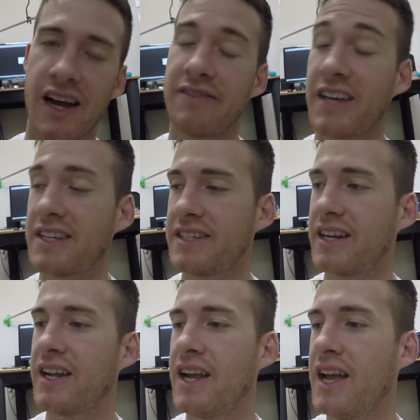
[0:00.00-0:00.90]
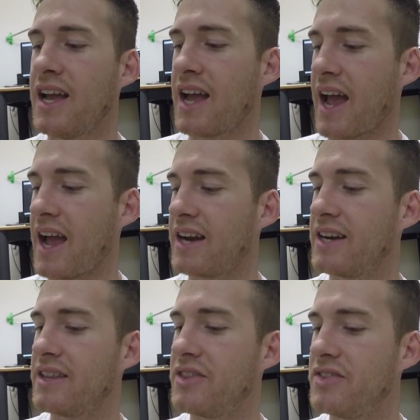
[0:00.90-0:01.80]
I've tested it,
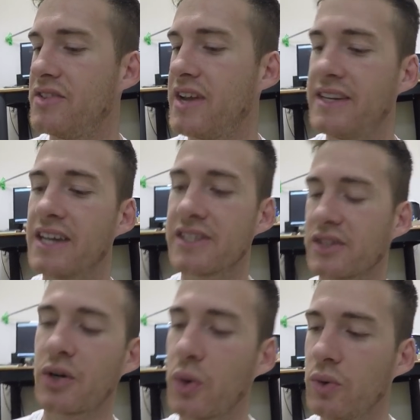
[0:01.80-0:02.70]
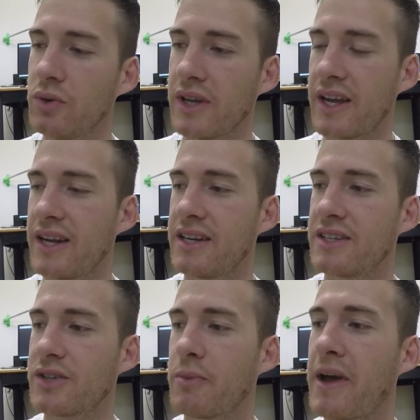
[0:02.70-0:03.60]
and it doesn't cool,
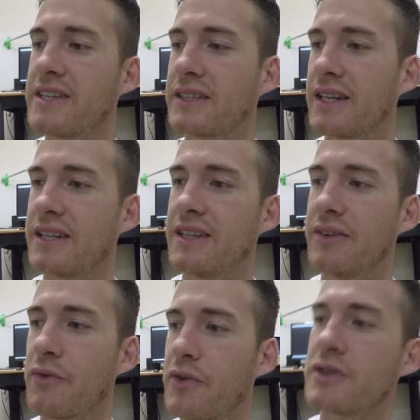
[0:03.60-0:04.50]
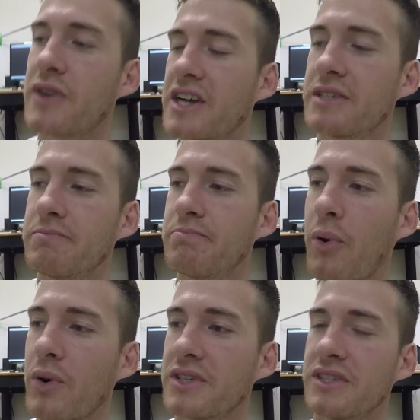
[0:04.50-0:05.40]
and so basically the refrigeration
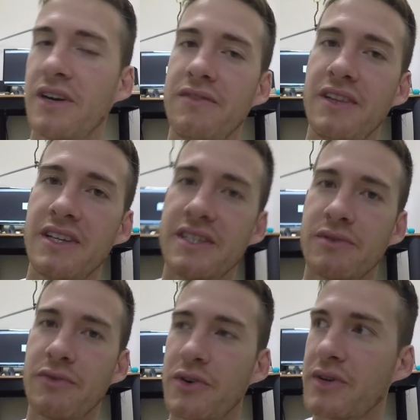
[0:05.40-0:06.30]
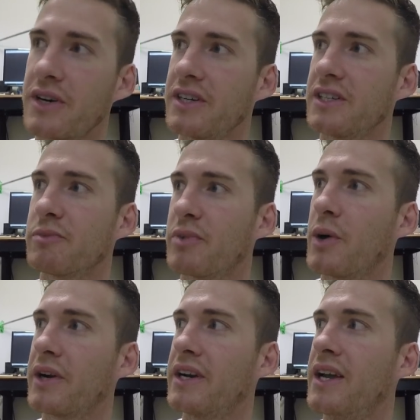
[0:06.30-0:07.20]
portion of this refrigerator deal is
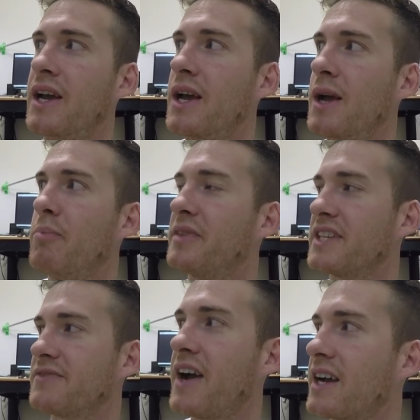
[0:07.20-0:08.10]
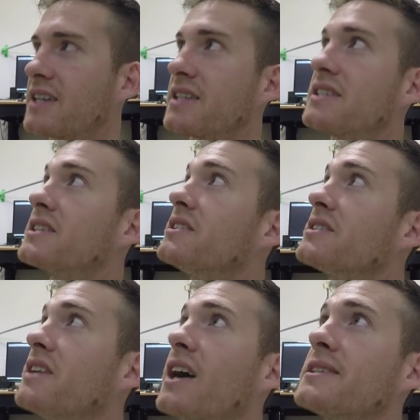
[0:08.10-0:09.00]
broken, but that's fine, because it still
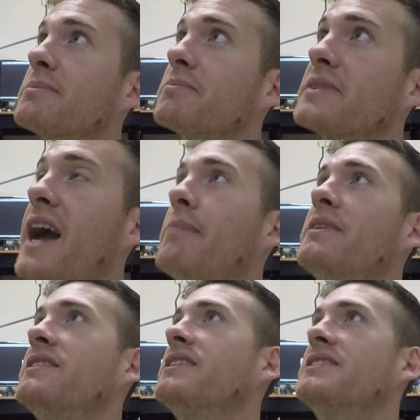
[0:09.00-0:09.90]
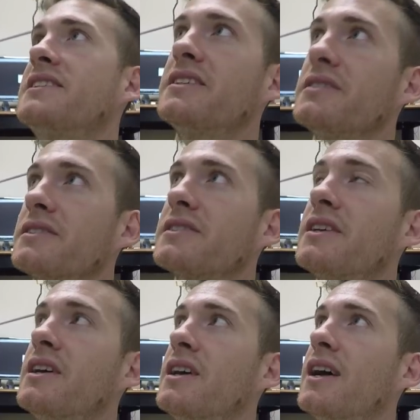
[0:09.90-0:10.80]
is an awesome cabinet that seals
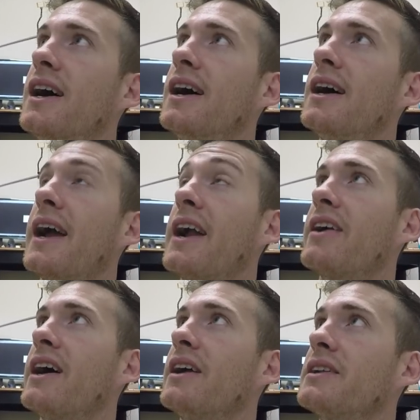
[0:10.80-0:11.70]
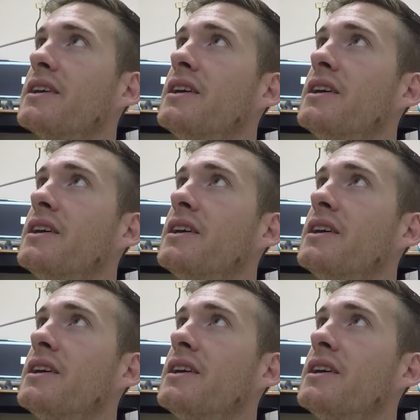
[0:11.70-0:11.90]
uh, air out.